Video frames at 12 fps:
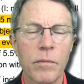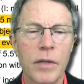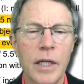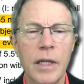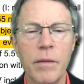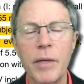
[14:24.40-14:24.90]

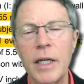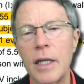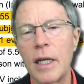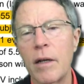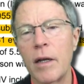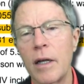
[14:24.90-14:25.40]
Did it mean
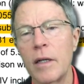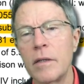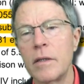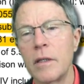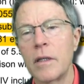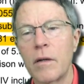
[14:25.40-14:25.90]
they'd
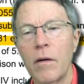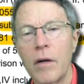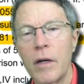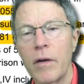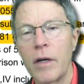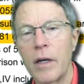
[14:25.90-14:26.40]
had a
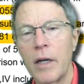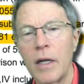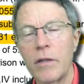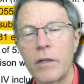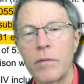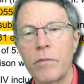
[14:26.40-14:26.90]
coronary
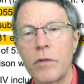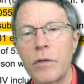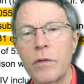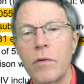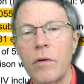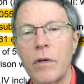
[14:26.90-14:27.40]
calcium
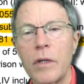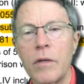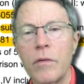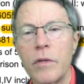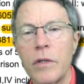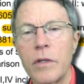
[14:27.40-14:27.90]
score and
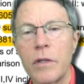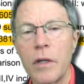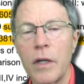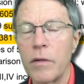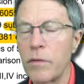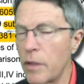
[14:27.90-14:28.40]
it was
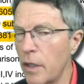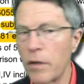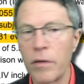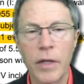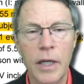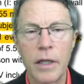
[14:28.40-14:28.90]
low?
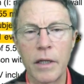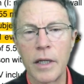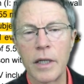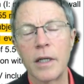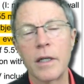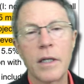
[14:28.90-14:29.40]
No, that,
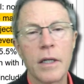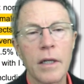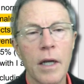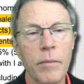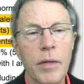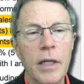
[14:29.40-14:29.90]
that it did
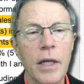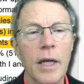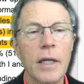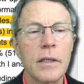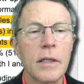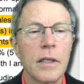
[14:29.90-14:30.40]
not mean
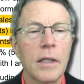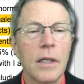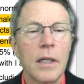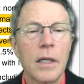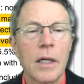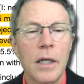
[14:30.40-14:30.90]
that.
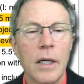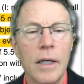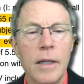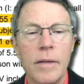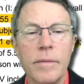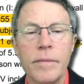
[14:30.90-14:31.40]

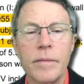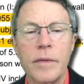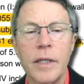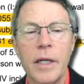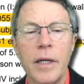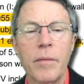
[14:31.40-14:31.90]
Um,
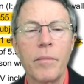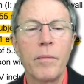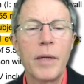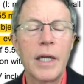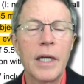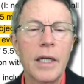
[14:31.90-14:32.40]
did it
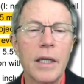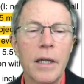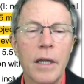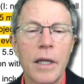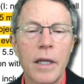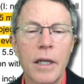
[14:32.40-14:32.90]

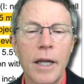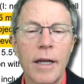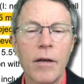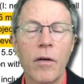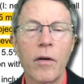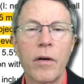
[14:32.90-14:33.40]
mean that
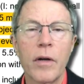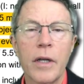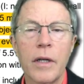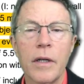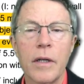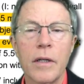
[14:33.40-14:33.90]
they'd
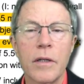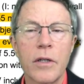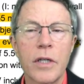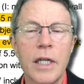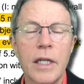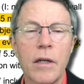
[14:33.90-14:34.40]
already
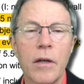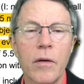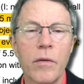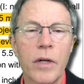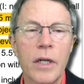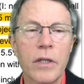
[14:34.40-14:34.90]
seen low
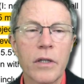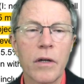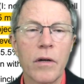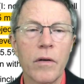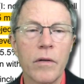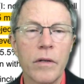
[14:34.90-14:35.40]
risk
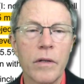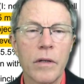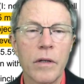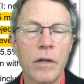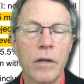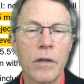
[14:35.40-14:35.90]
on
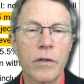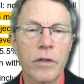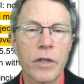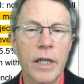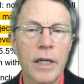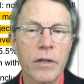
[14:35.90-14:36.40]
uh,
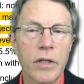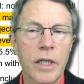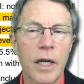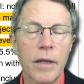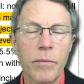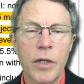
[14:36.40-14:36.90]
ultrasound
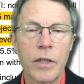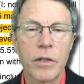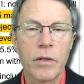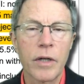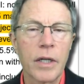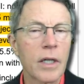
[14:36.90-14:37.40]
CIMT
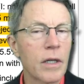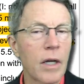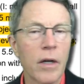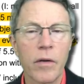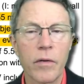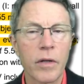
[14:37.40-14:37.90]
screening?
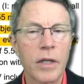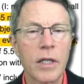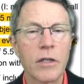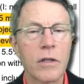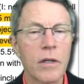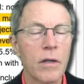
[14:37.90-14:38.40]
No, this,